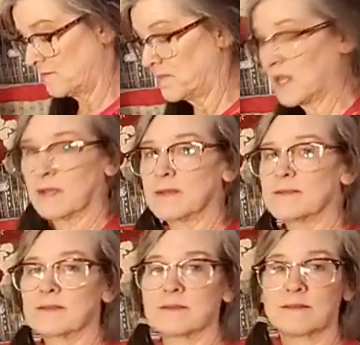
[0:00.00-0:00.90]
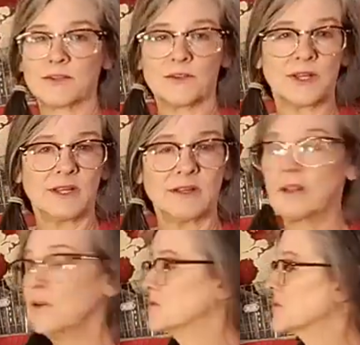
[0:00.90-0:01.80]
because they're a little
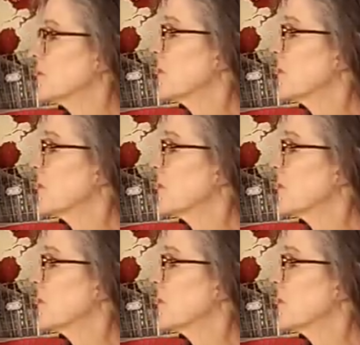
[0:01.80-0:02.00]
closer.